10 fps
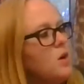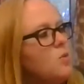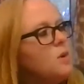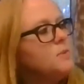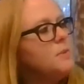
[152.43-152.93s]

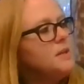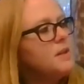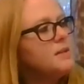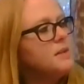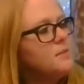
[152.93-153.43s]
which means
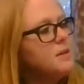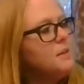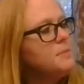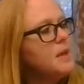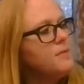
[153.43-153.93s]
I
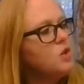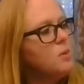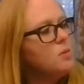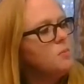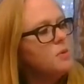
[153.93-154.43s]
sometimes have
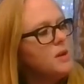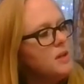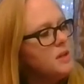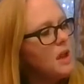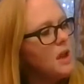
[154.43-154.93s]
trouble breathing,